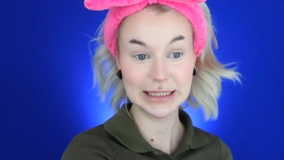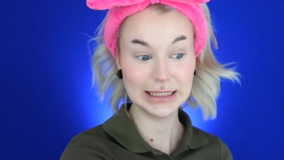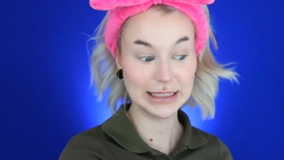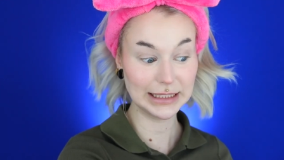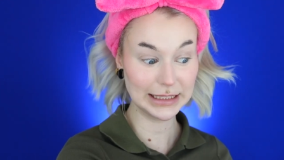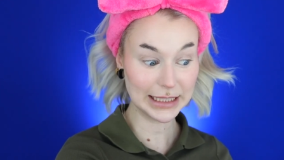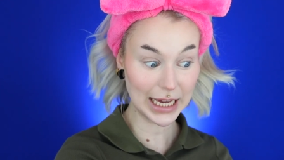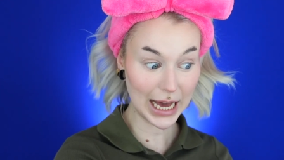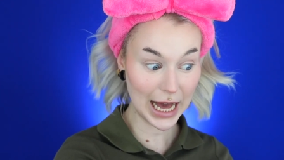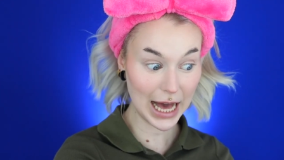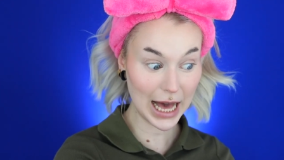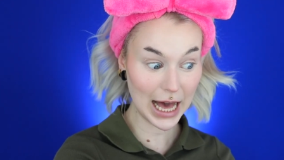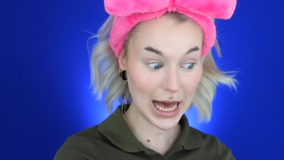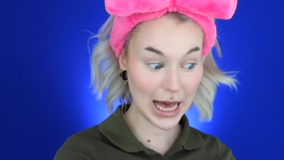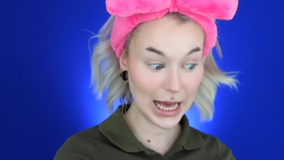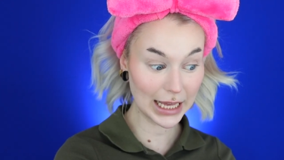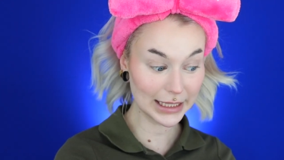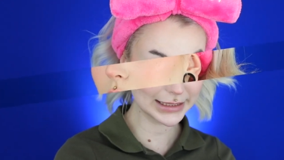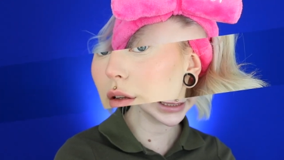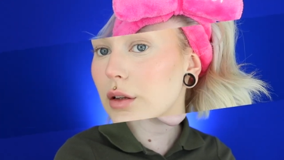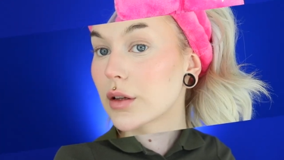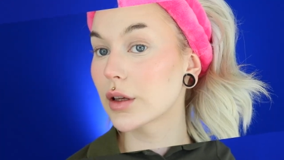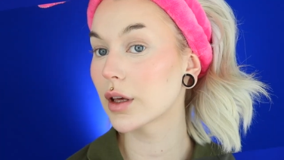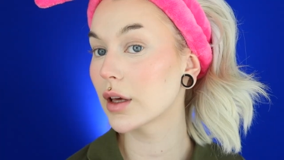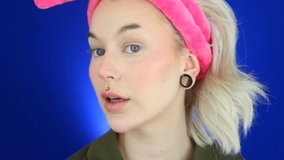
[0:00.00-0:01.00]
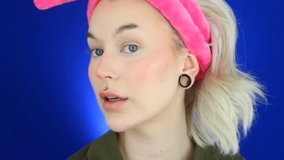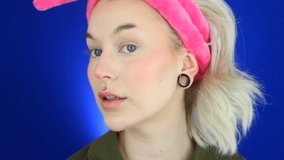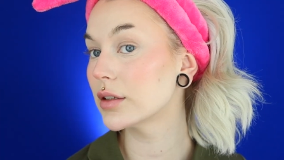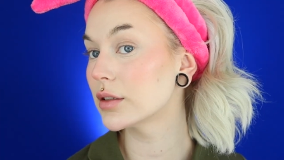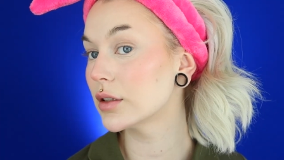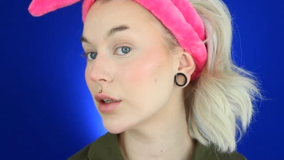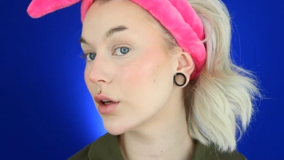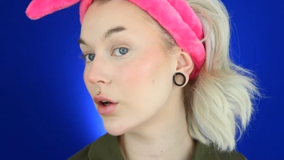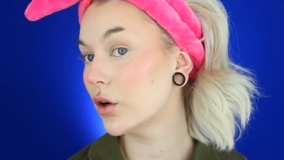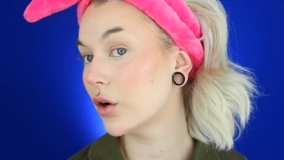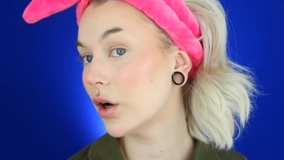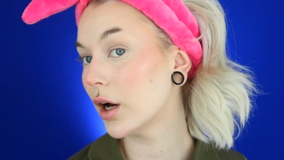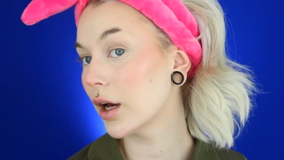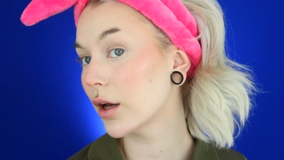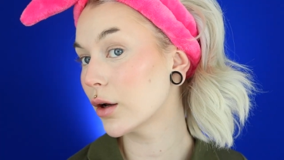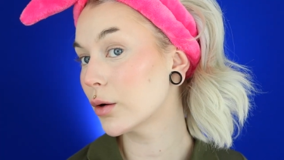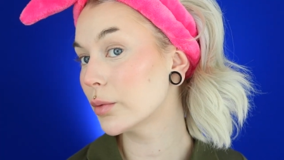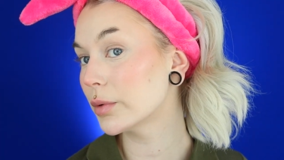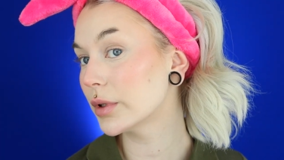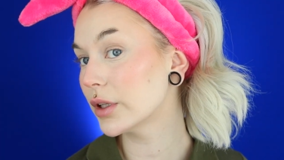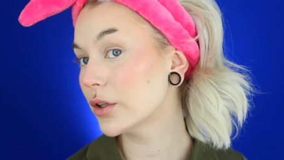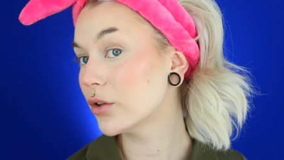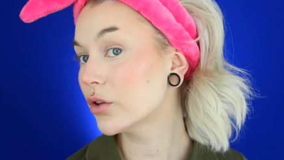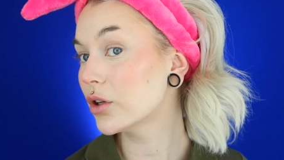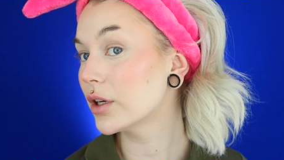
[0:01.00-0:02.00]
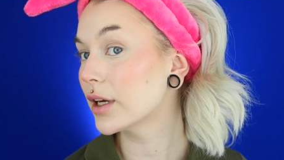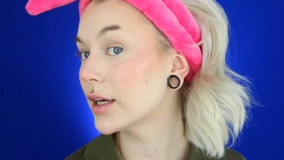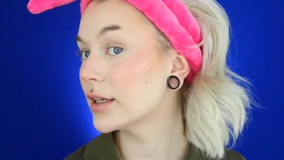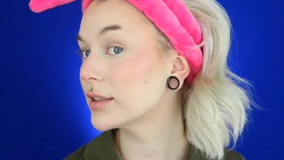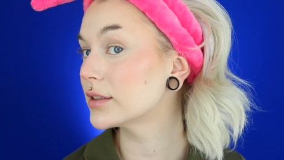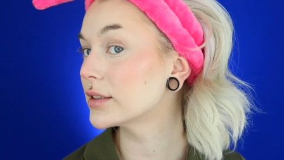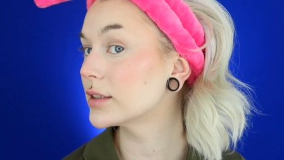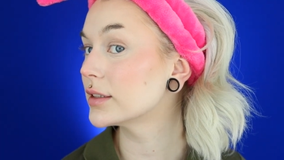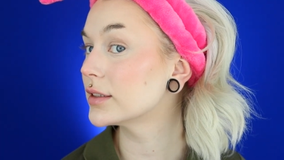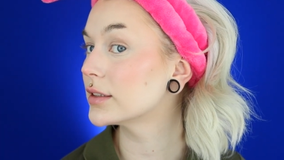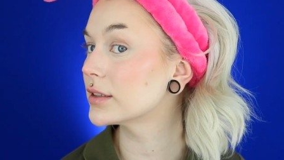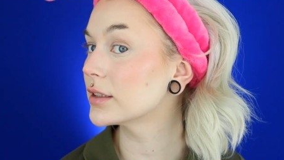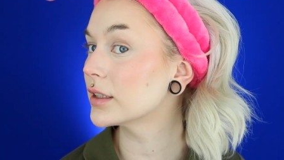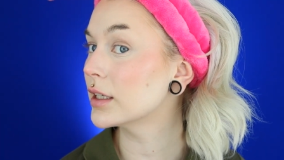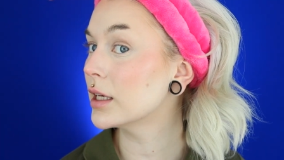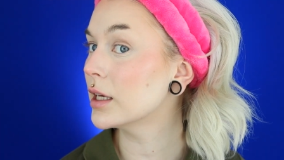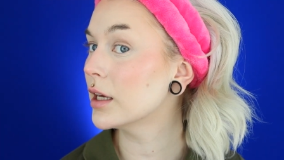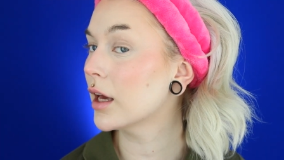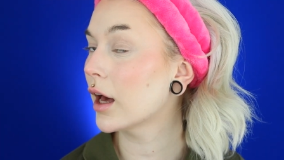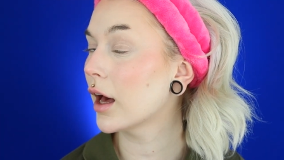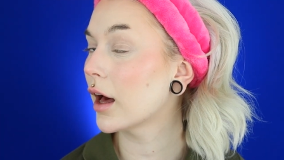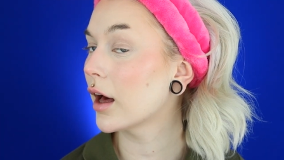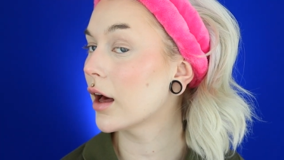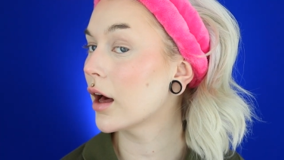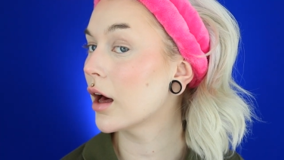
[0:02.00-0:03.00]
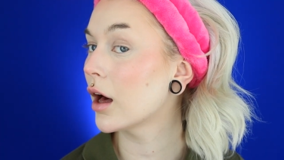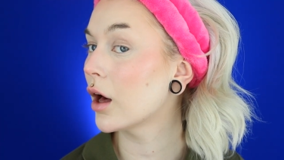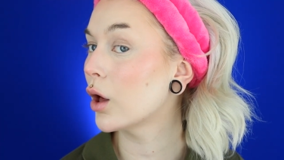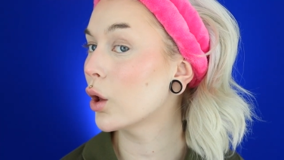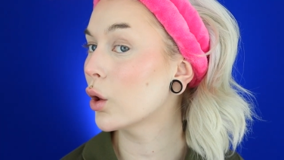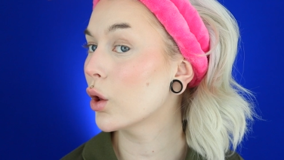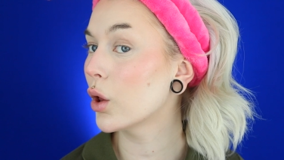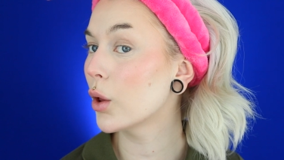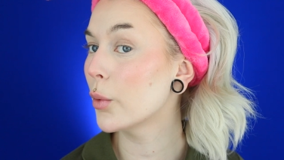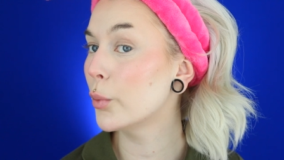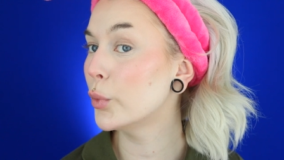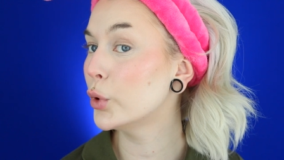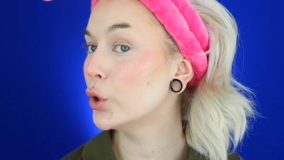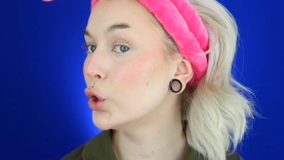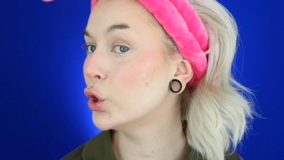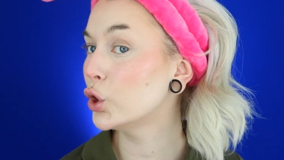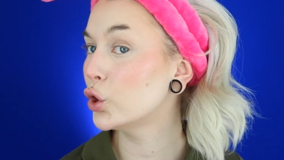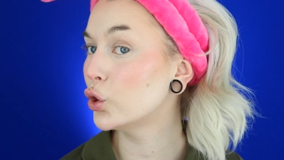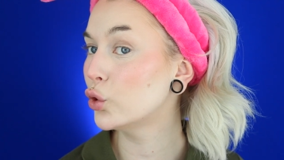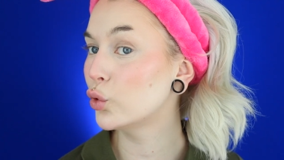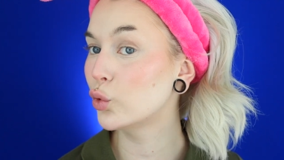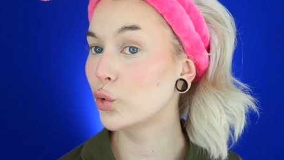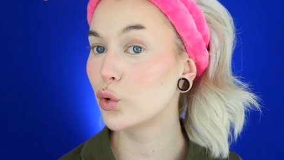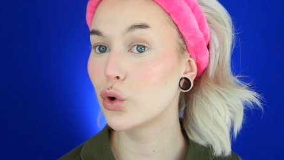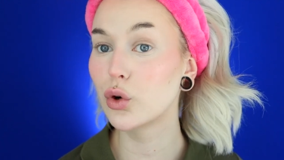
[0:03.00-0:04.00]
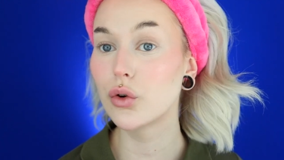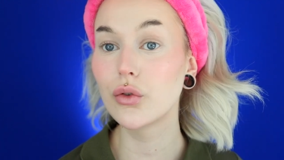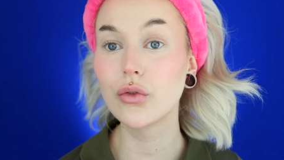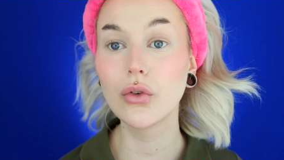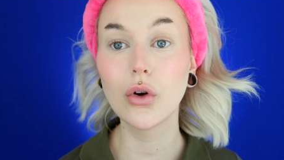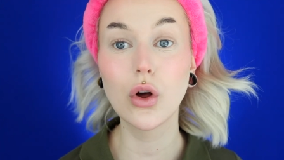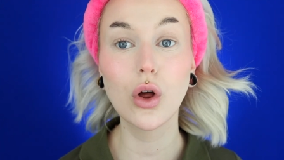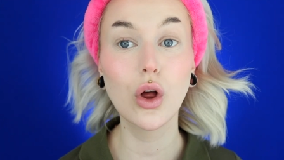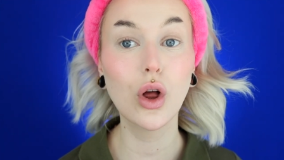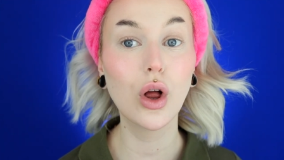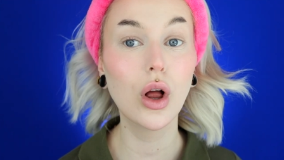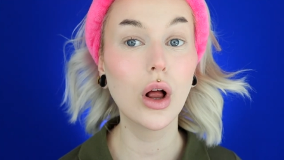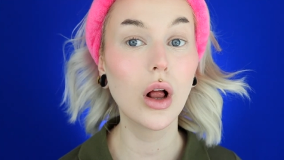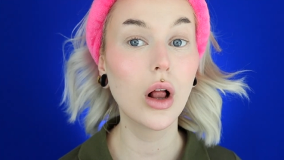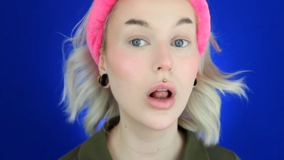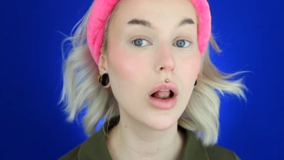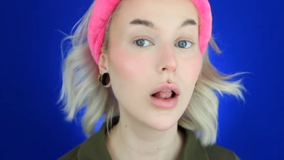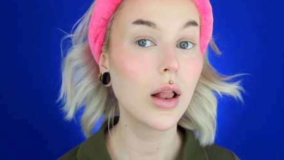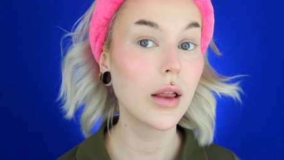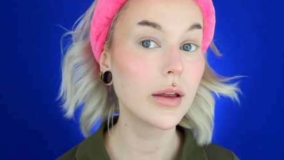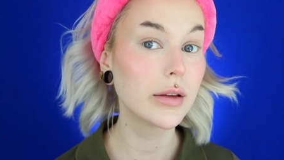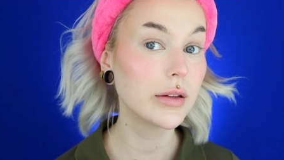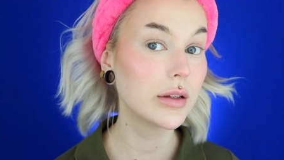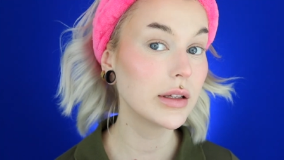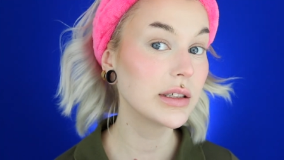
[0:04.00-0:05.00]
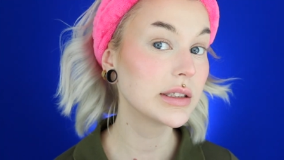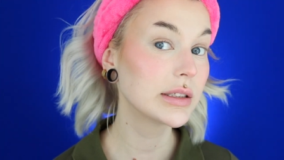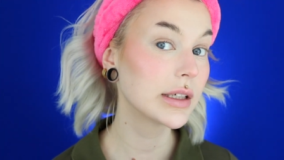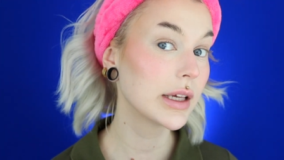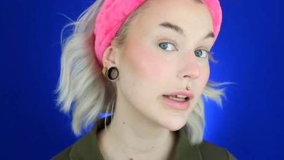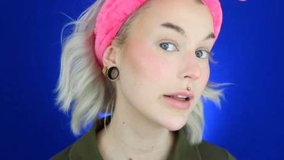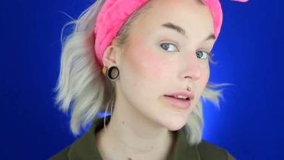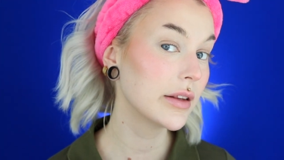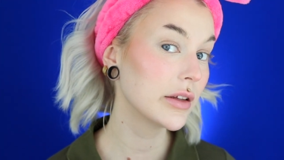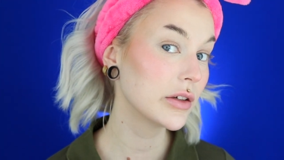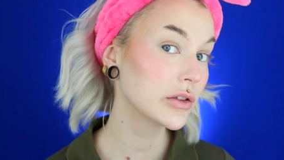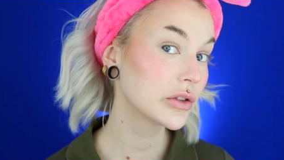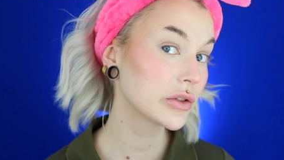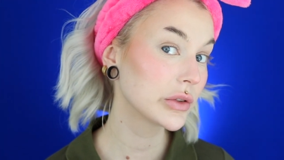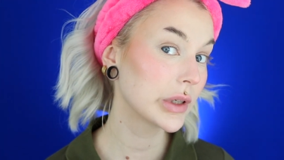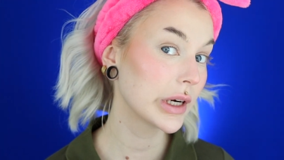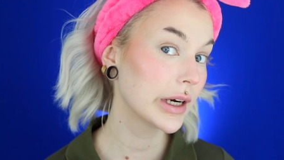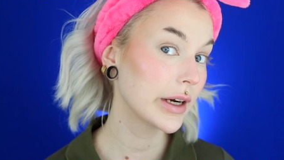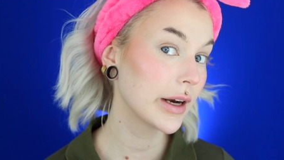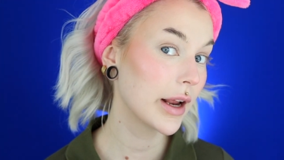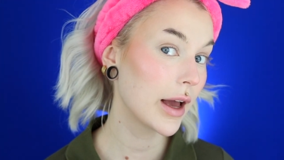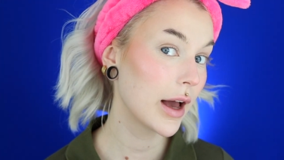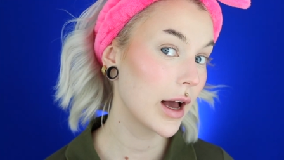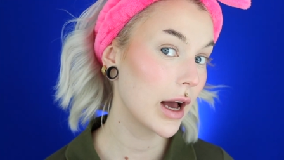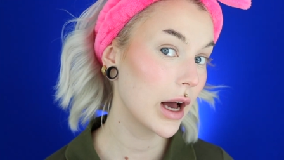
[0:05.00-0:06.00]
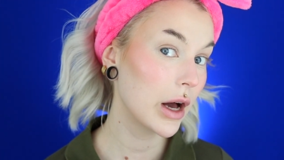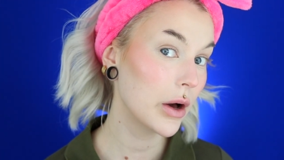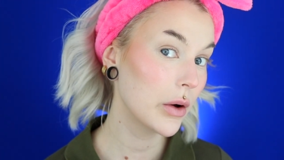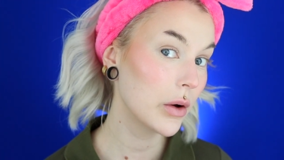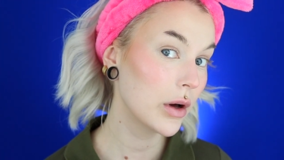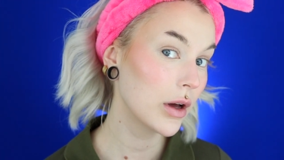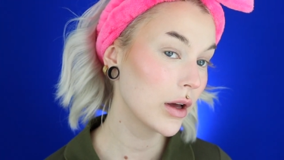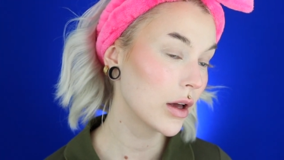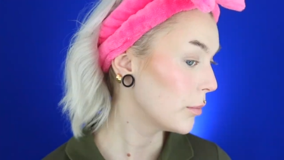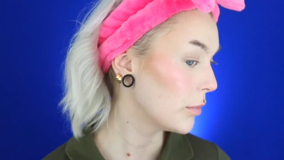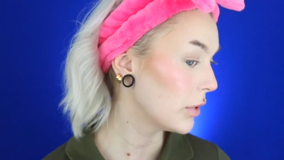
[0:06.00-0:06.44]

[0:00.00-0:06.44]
Yes. Okay, so I hope that you guys can see how beautiful the skin looks right now,